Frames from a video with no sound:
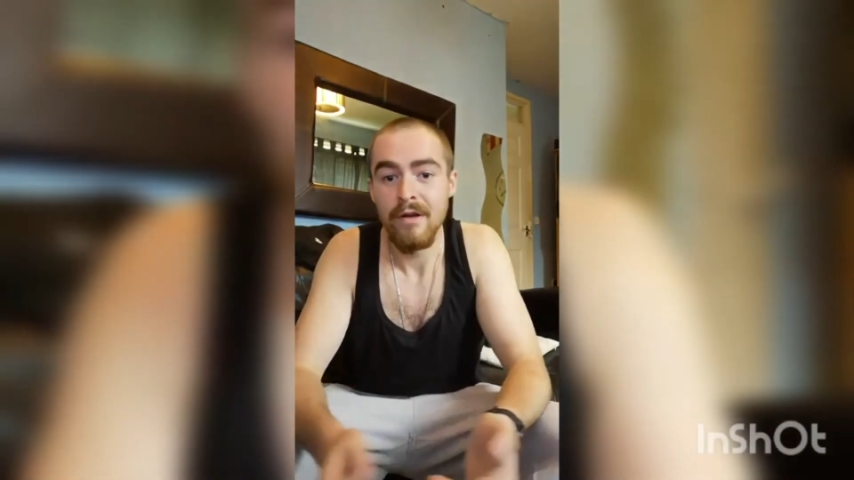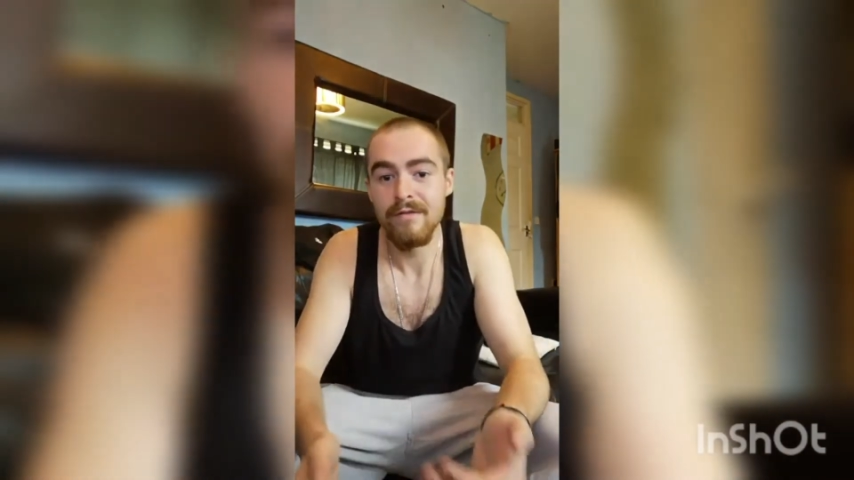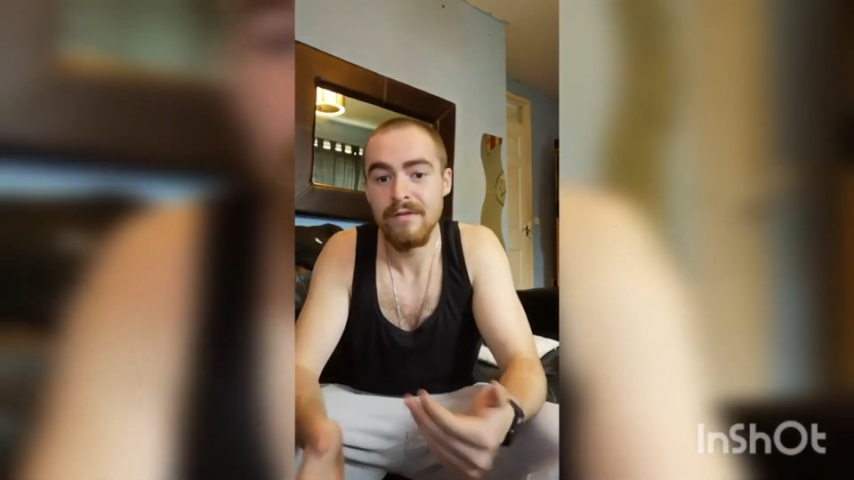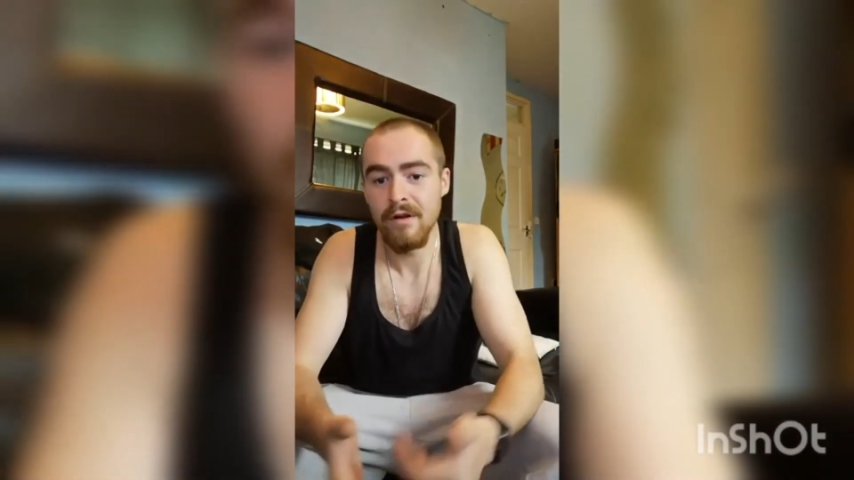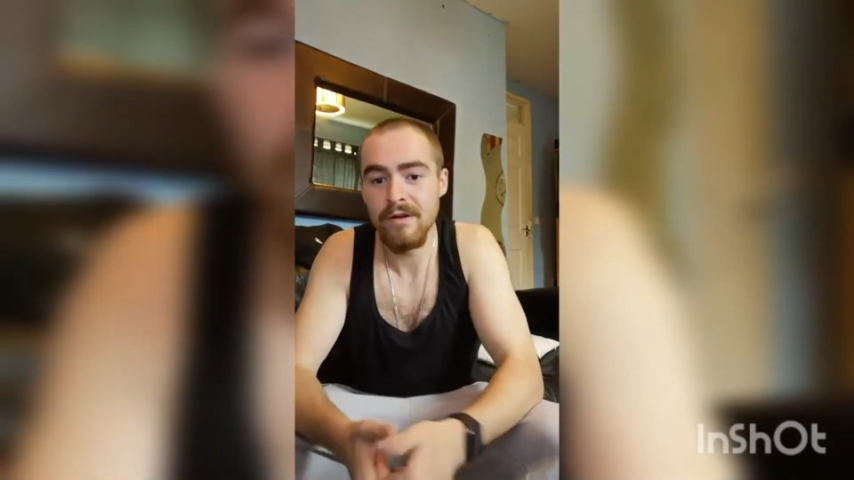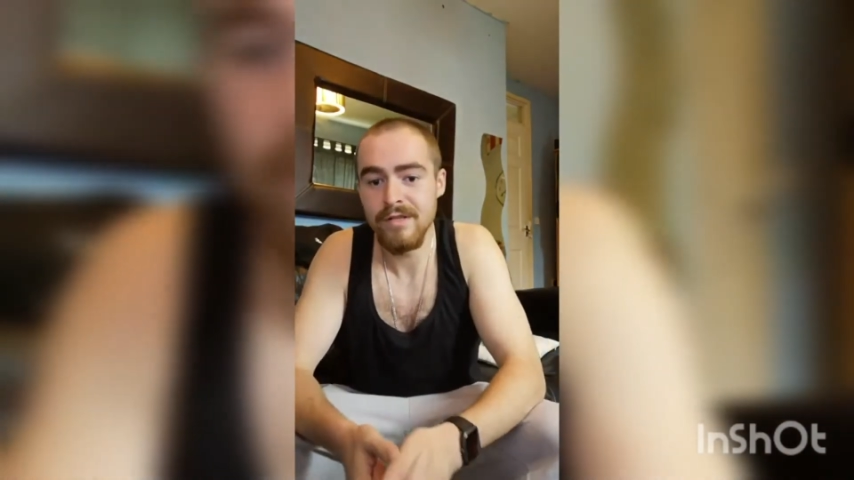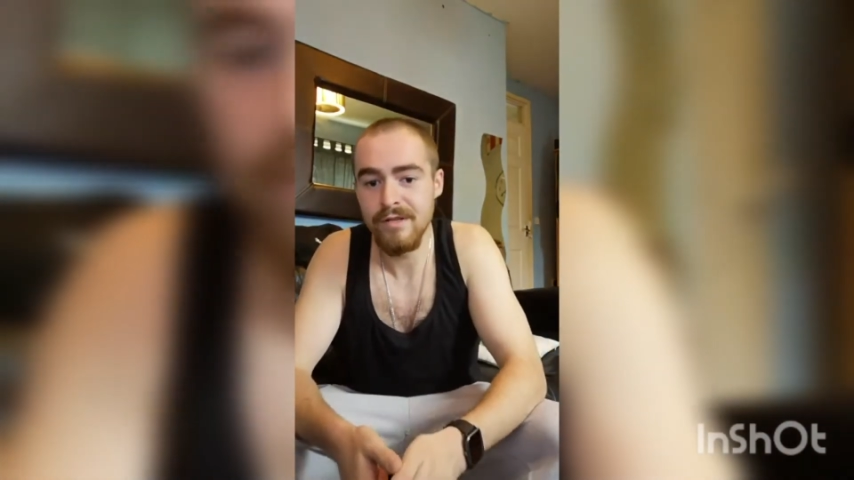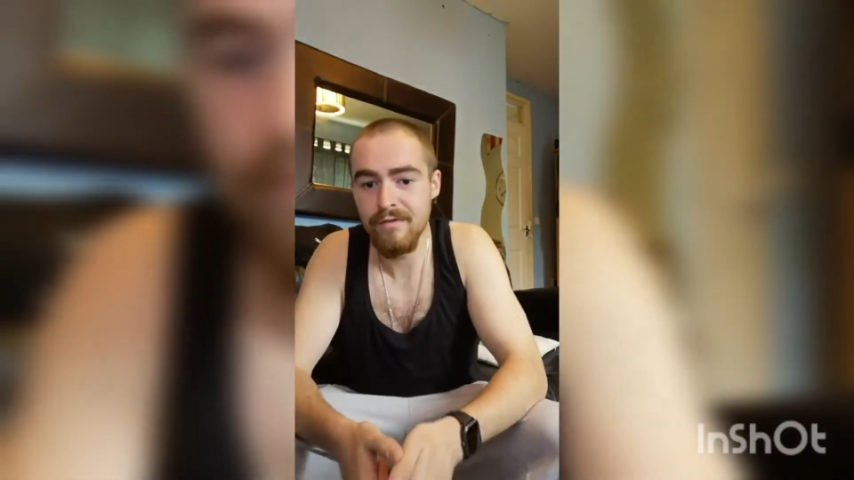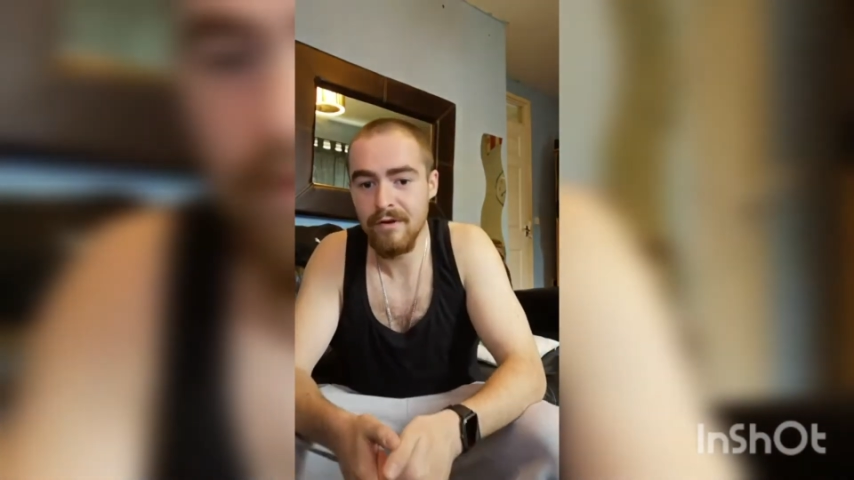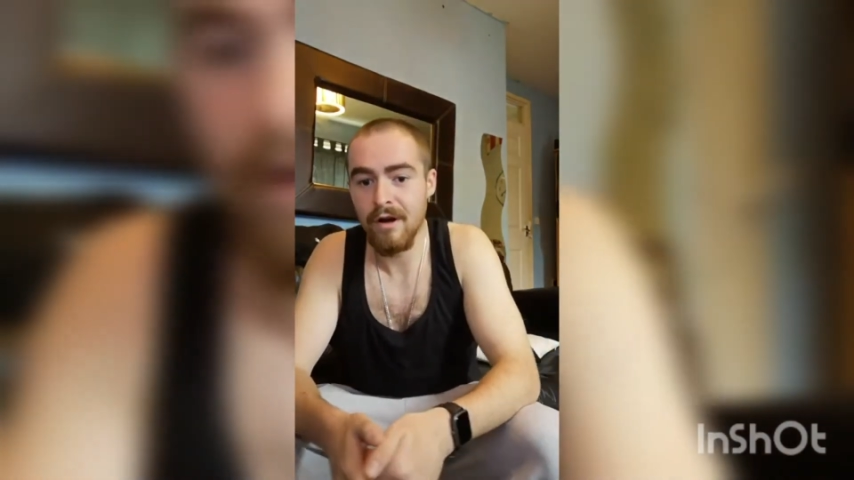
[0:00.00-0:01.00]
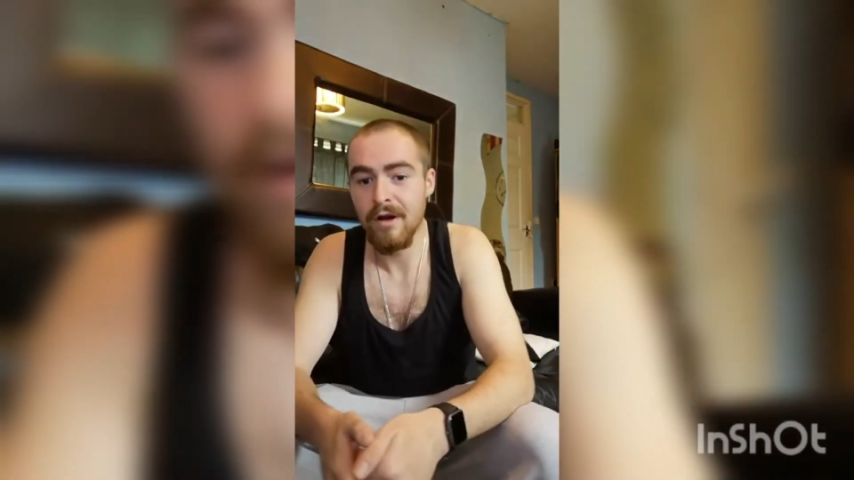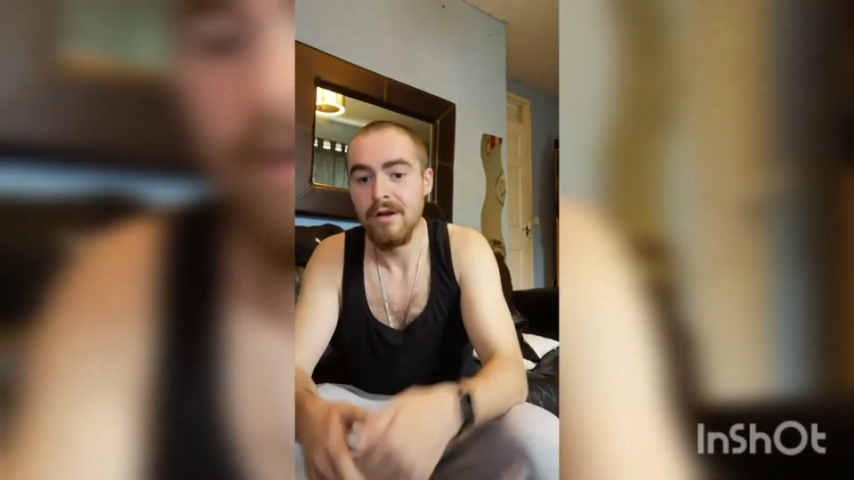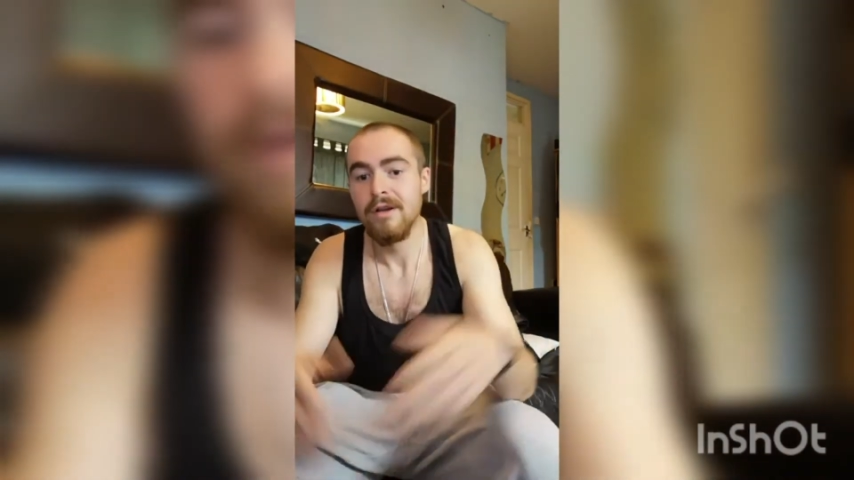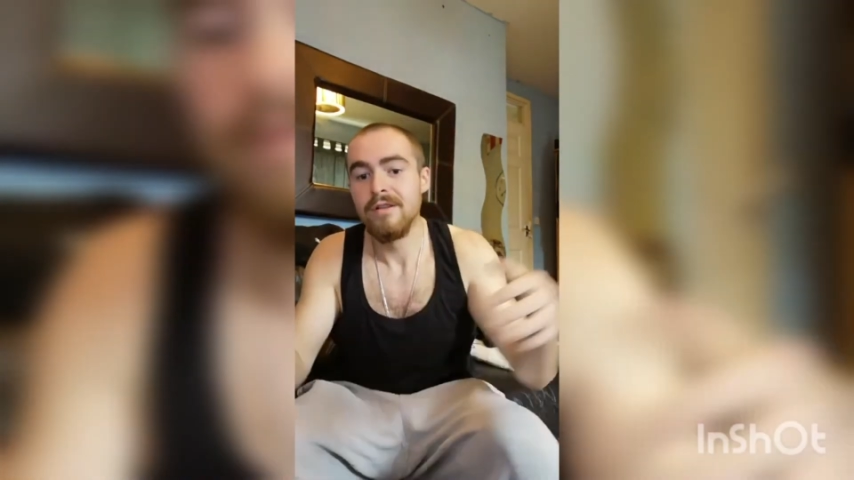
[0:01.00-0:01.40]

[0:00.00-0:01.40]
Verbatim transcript: as long as you've got